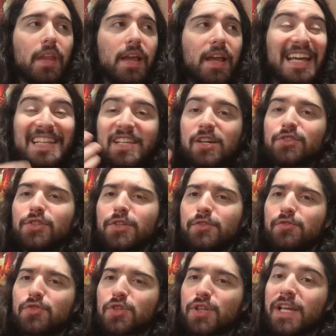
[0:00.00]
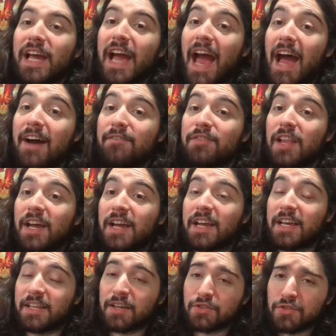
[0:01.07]
it doesn't usually have,
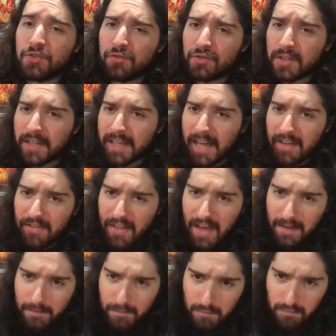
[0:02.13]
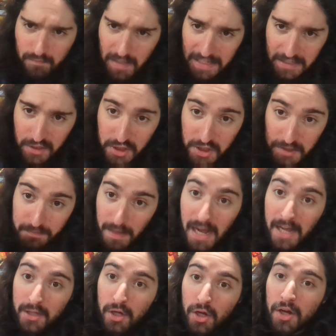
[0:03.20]
it doesn't usually get that,
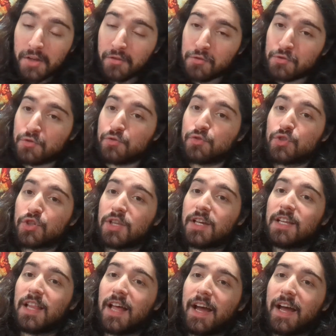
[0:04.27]
spot on. There's usually,